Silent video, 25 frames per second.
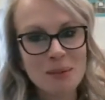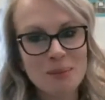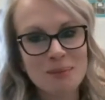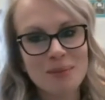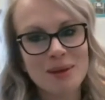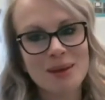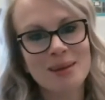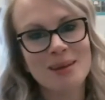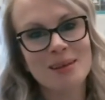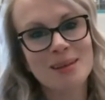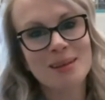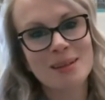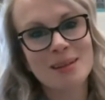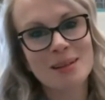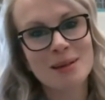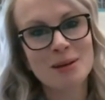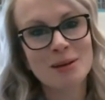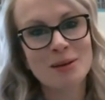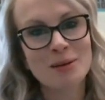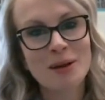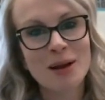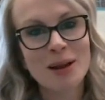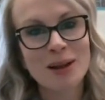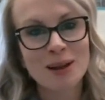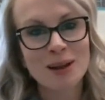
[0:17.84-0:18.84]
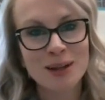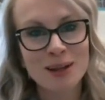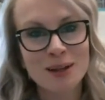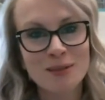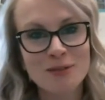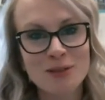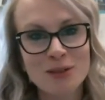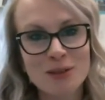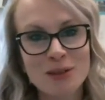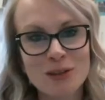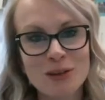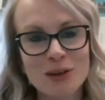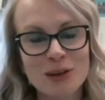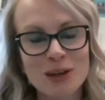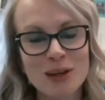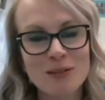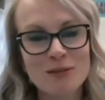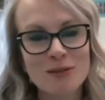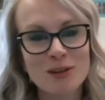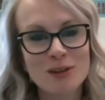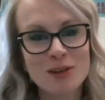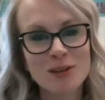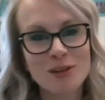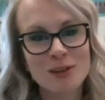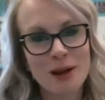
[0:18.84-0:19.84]
because Cinderella lived with her
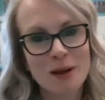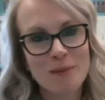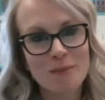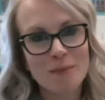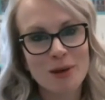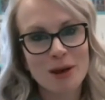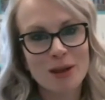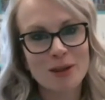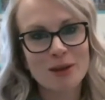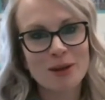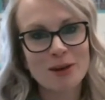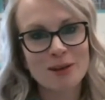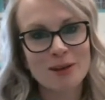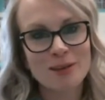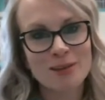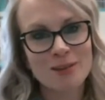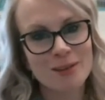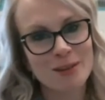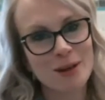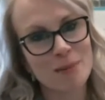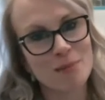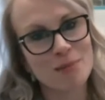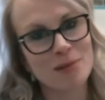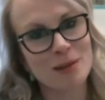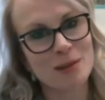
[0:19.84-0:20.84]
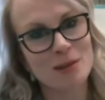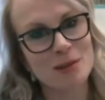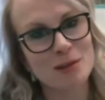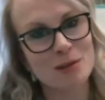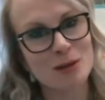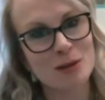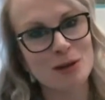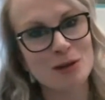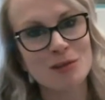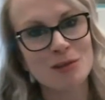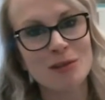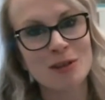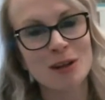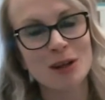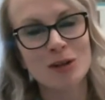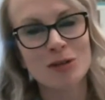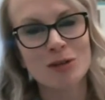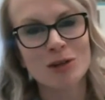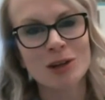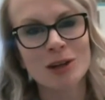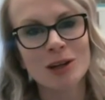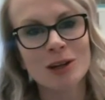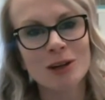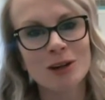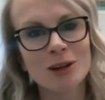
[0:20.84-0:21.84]
evil stepmother and stepsisters, and they
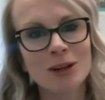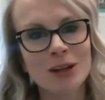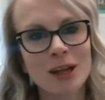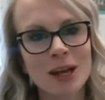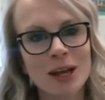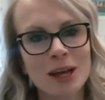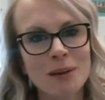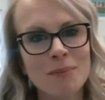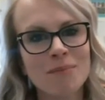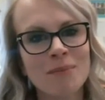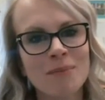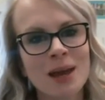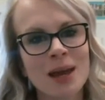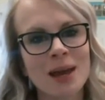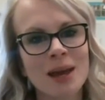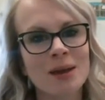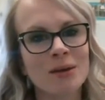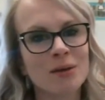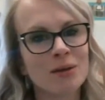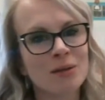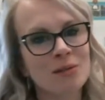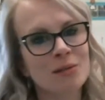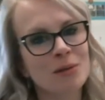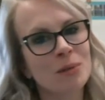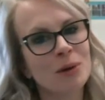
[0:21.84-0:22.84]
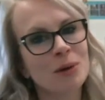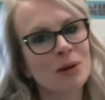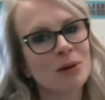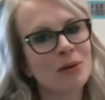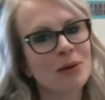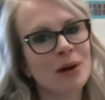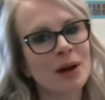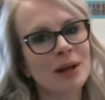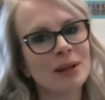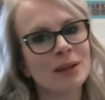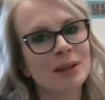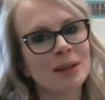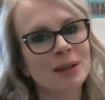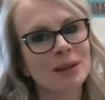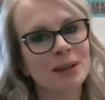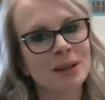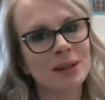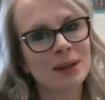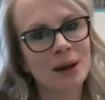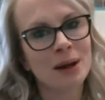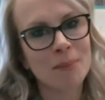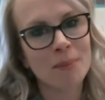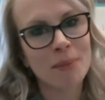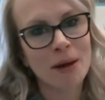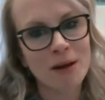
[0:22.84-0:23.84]
treated her like a maid or someone who had to
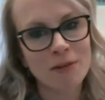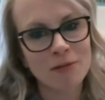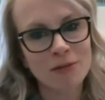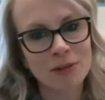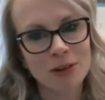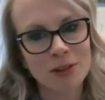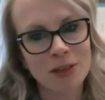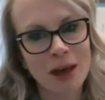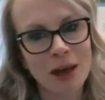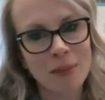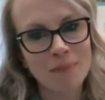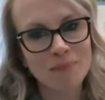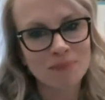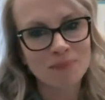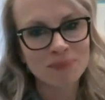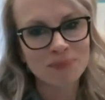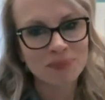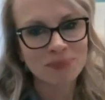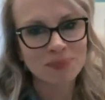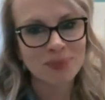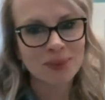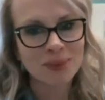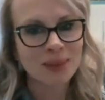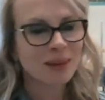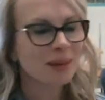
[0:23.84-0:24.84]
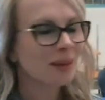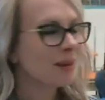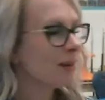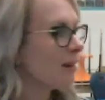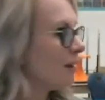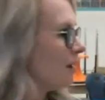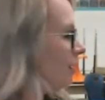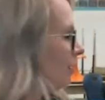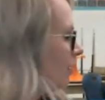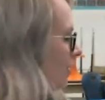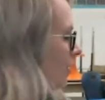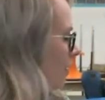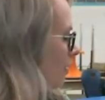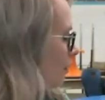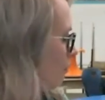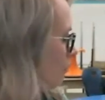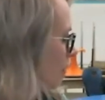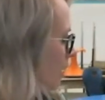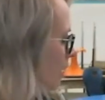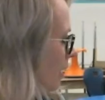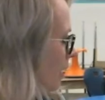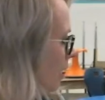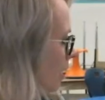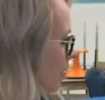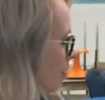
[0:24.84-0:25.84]
clean up after them.
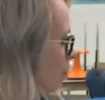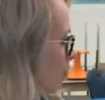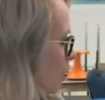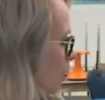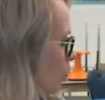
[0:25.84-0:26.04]
My next